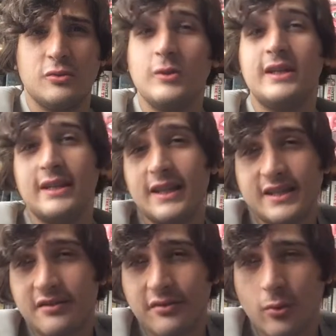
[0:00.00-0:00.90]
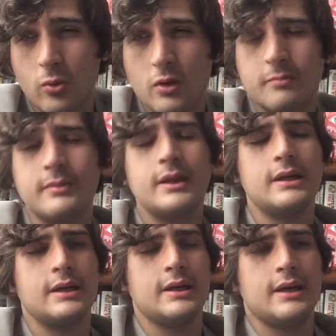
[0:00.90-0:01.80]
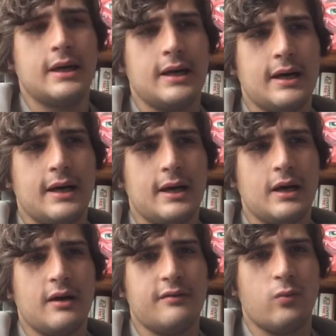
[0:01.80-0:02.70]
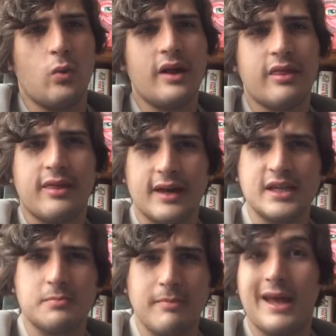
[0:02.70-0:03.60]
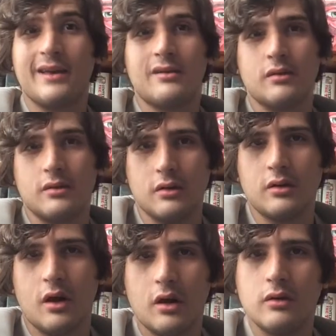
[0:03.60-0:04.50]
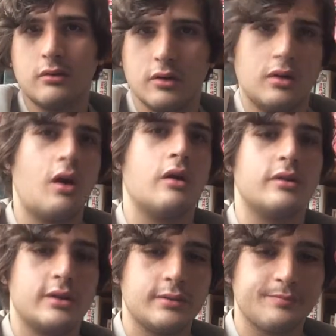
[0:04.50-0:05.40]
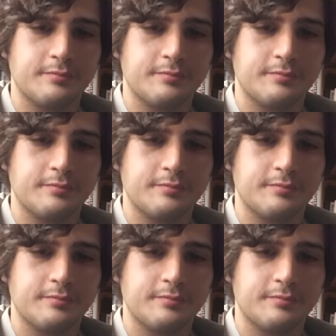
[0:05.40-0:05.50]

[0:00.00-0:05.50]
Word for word: do it in list form uh, of what things make good art good art